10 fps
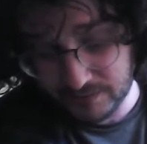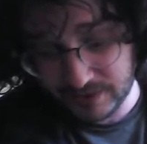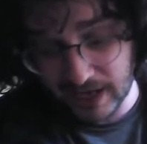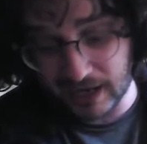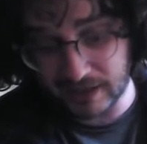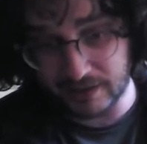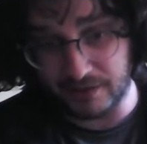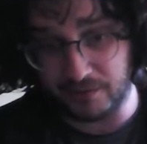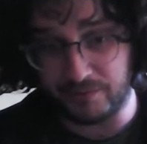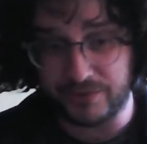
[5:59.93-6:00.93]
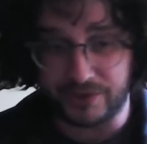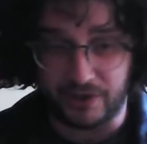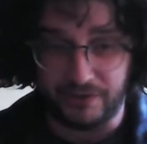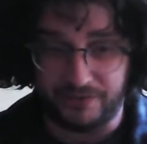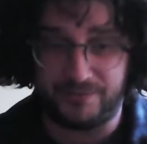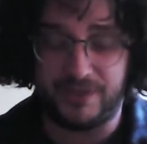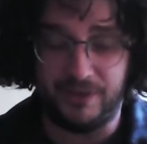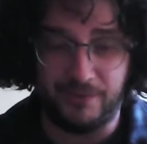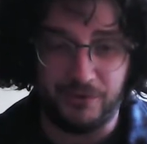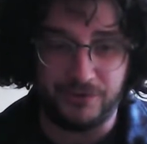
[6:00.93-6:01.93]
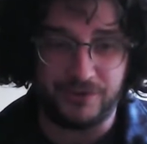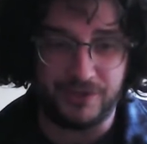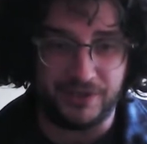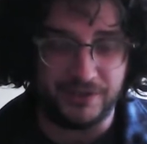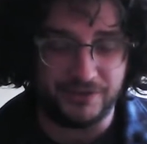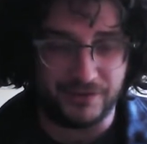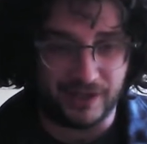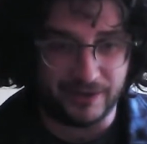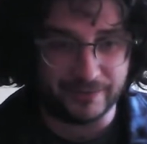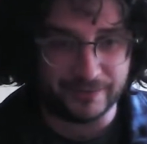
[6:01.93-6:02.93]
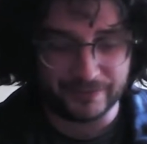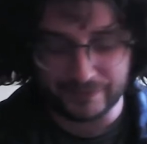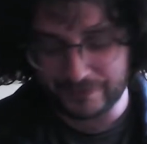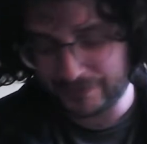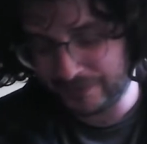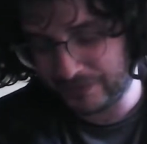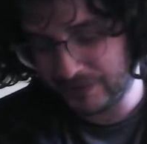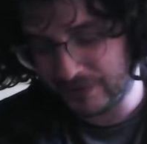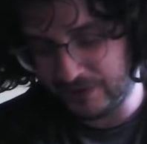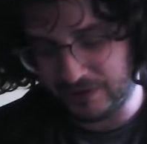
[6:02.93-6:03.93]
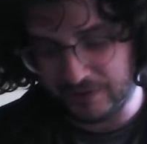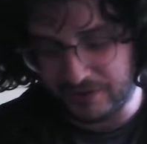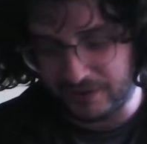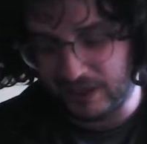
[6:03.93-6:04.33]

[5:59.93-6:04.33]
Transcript: tag and I'll show the symbols which you use for that so you'd use the